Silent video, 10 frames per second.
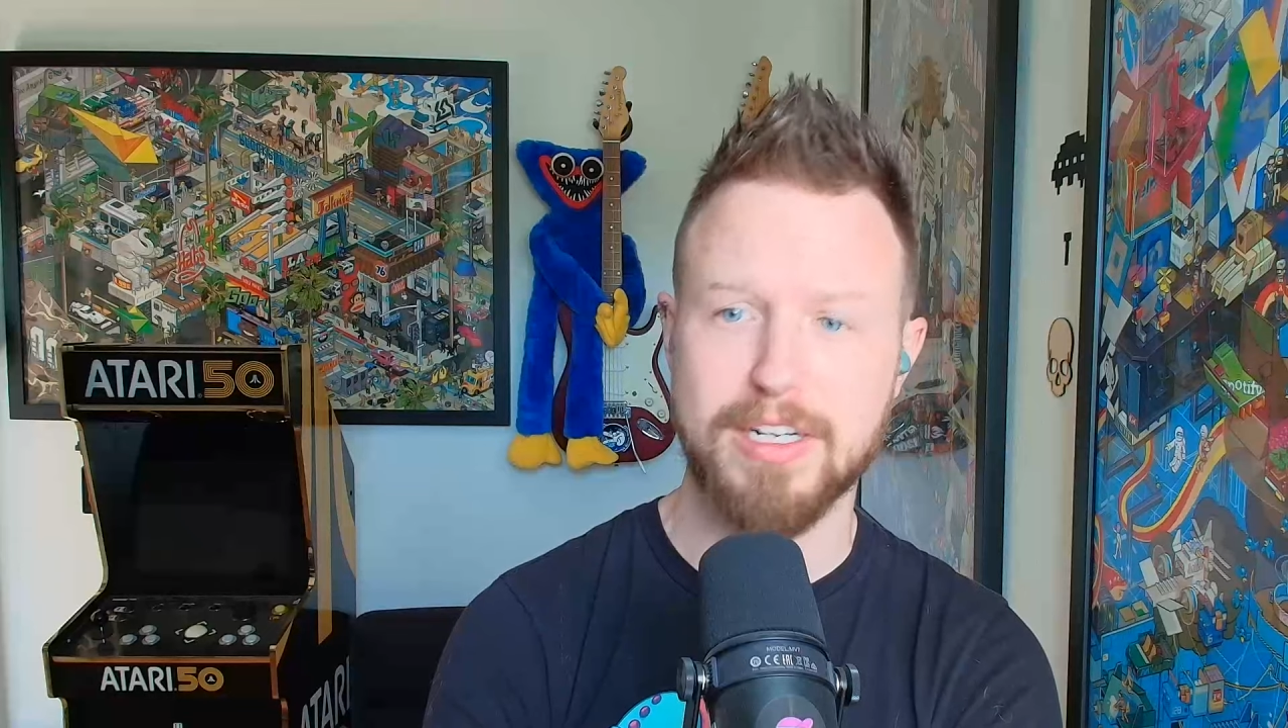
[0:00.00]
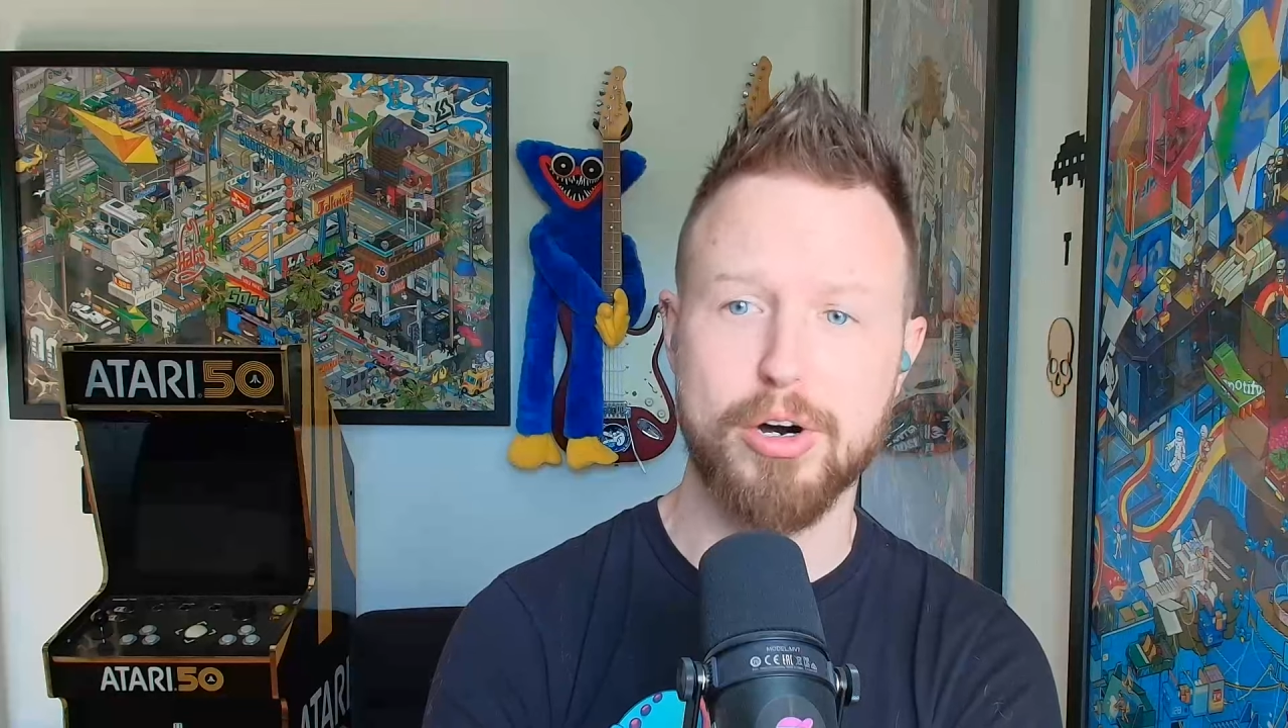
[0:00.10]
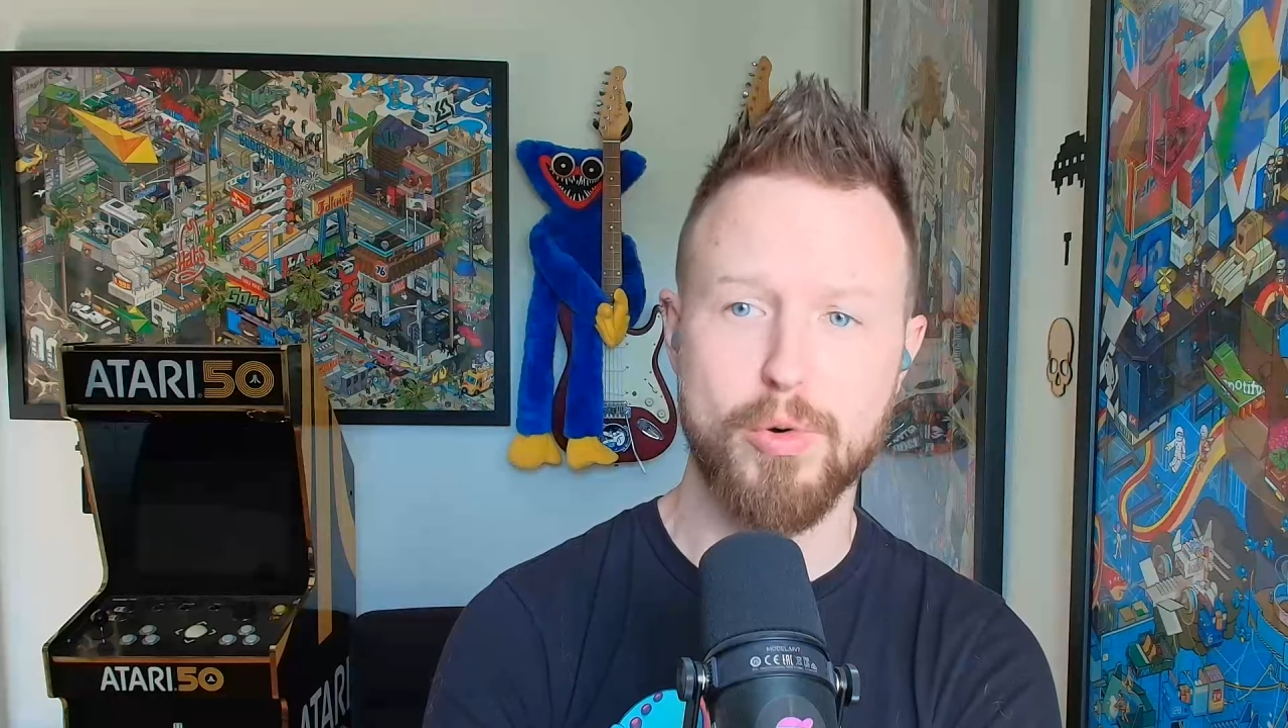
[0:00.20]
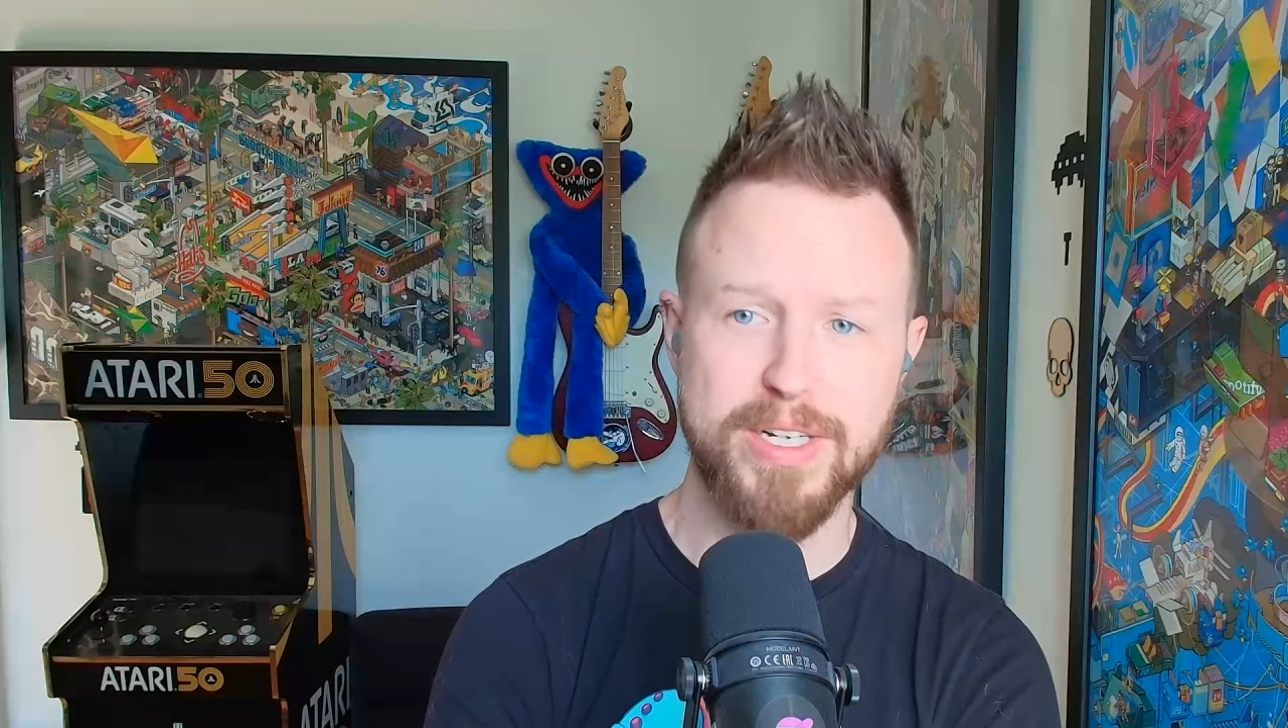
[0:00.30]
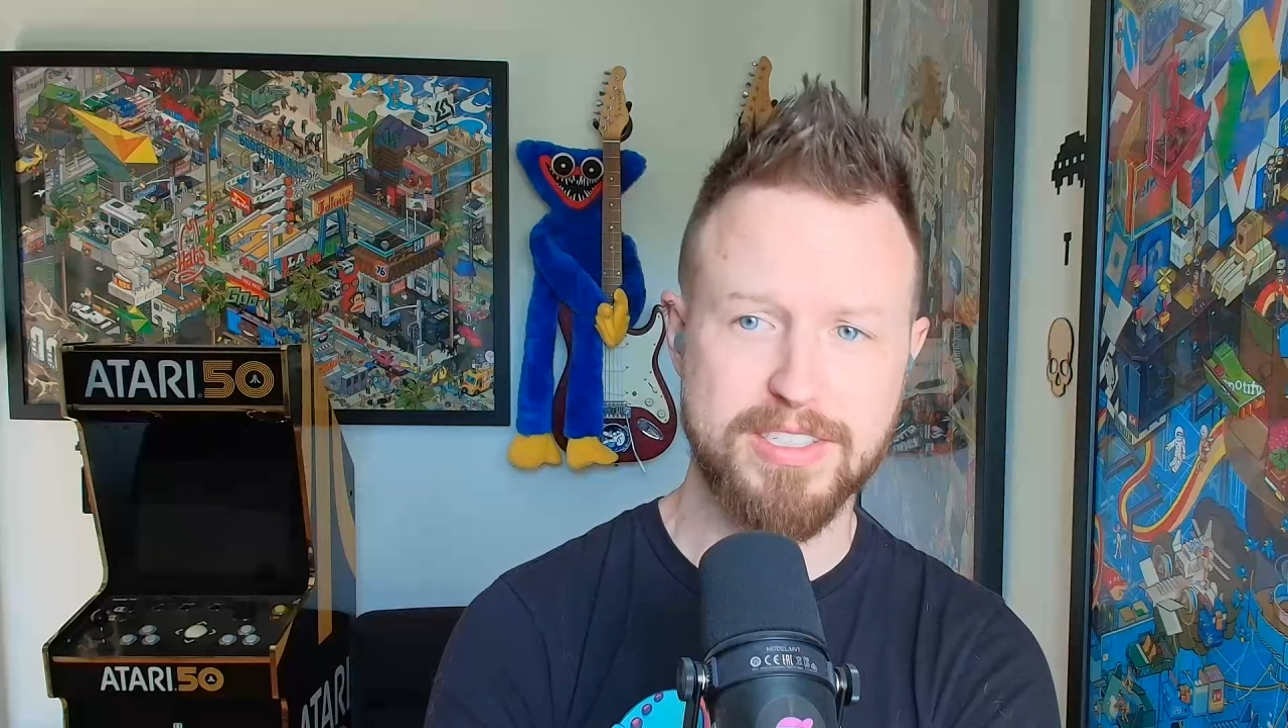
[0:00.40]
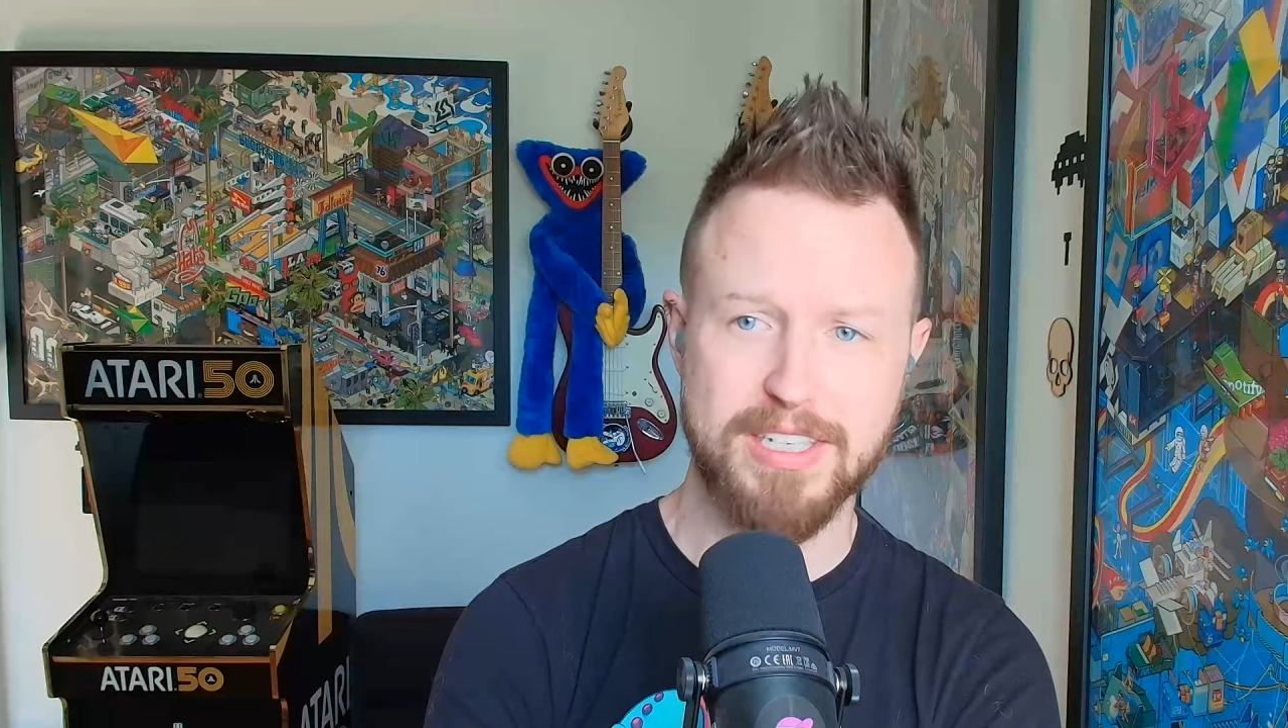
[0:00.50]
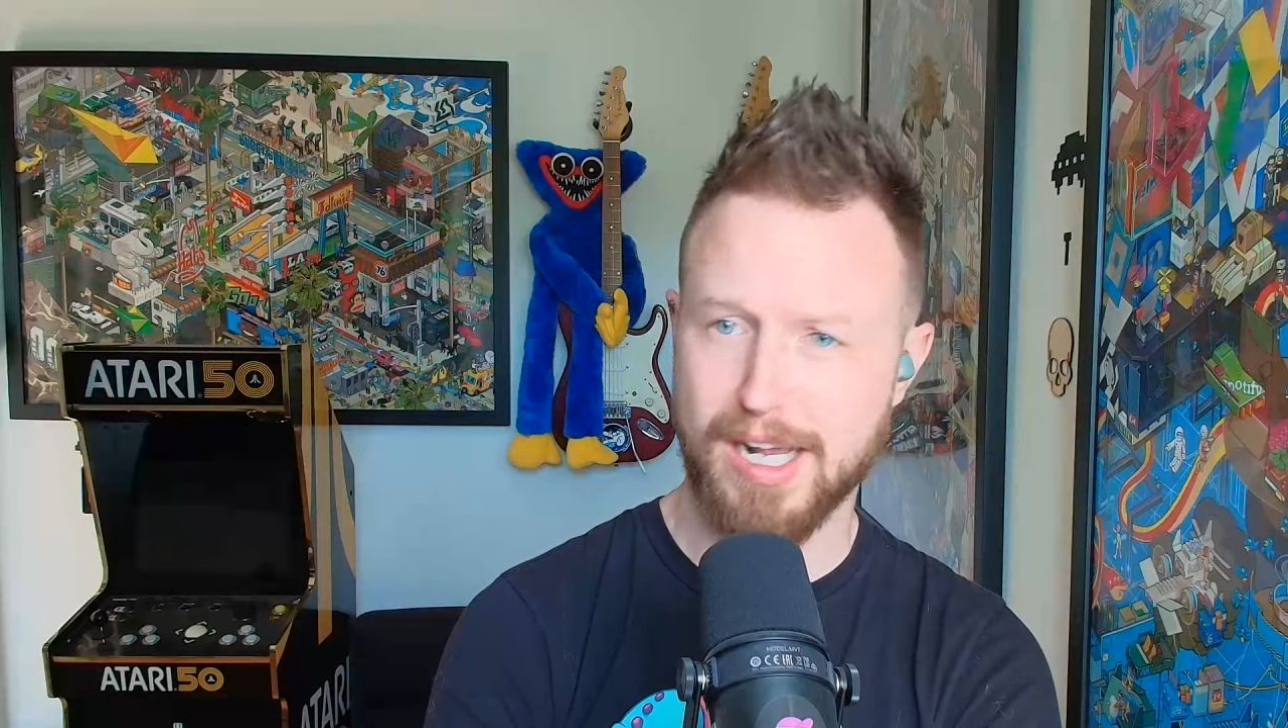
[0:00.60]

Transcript: always and